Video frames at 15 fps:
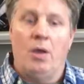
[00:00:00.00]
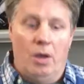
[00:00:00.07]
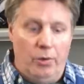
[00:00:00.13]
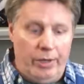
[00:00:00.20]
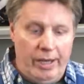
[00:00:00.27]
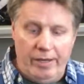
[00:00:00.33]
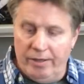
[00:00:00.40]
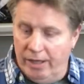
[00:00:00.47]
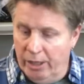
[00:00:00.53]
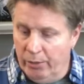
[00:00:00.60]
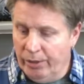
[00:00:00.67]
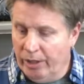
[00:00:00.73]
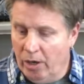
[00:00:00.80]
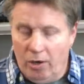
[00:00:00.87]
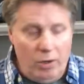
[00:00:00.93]
Okay, here
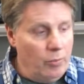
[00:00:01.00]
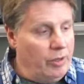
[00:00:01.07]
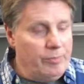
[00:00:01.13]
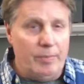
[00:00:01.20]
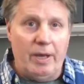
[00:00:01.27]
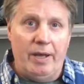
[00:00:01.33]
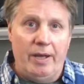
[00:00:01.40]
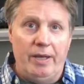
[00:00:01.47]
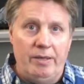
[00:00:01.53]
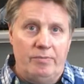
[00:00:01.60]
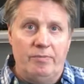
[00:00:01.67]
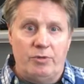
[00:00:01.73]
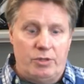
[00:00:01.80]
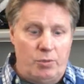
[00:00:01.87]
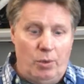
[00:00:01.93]
we are with my
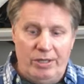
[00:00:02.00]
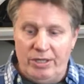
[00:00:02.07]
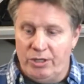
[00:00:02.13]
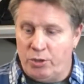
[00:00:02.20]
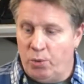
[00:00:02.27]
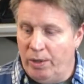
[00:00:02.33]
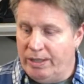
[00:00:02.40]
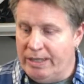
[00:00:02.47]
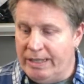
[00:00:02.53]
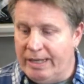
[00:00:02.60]
2020